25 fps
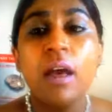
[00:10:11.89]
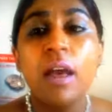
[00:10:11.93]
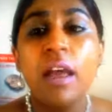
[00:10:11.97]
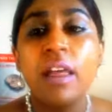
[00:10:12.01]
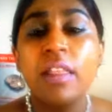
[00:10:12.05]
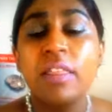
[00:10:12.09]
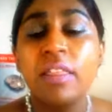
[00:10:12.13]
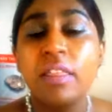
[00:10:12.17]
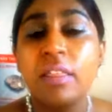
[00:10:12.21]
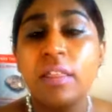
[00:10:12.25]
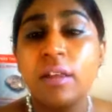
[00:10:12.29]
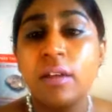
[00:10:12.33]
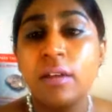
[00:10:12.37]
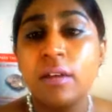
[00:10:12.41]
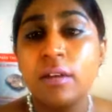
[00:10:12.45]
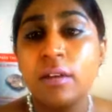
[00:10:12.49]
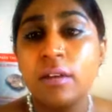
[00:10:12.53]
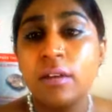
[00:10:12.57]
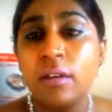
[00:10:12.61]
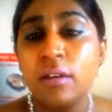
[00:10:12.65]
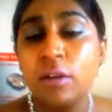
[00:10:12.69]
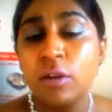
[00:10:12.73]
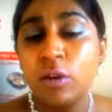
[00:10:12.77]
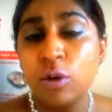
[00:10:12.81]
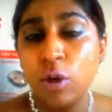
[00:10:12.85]
in
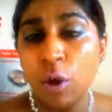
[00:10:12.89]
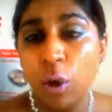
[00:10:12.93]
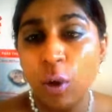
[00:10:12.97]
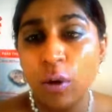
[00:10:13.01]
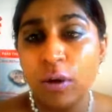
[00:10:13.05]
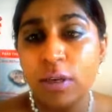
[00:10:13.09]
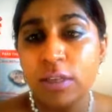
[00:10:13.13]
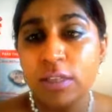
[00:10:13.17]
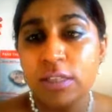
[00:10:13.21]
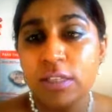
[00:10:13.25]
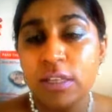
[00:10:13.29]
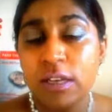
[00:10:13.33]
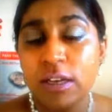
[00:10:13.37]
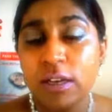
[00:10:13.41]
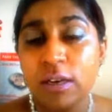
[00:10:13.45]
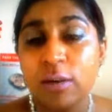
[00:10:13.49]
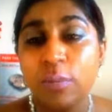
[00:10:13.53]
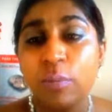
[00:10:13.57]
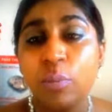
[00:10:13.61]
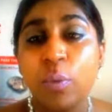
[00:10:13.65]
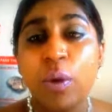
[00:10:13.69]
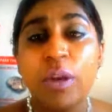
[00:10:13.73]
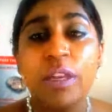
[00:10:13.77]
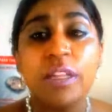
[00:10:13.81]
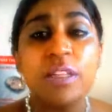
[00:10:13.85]
the longer
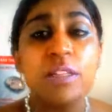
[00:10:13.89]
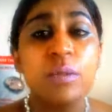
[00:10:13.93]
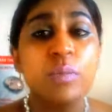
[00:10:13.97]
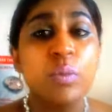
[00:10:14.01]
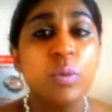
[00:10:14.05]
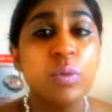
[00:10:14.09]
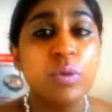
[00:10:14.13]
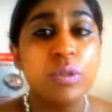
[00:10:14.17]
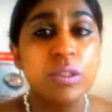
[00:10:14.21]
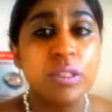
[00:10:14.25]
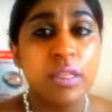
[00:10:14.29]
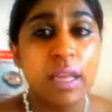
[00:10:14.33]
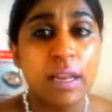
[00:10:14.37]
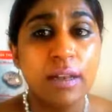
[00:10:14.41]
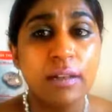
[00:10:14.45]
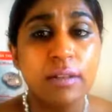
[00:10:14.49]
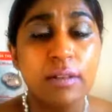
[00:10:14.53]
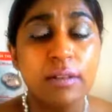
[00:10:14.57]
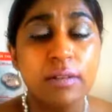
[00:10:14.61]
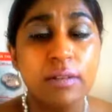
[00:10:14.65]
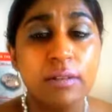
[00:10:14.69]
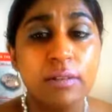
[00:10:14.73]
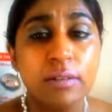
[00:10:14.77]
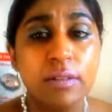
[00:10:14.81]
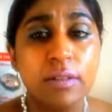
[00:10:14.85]
term when he's more
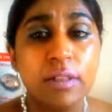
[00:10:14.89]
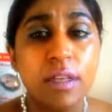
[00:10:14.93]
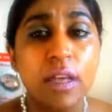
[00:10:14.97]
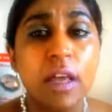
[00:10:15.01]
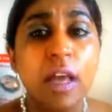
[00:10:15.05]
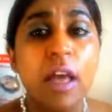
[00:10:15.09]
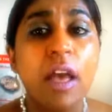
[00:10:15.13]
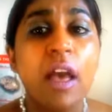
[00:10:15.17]
settled,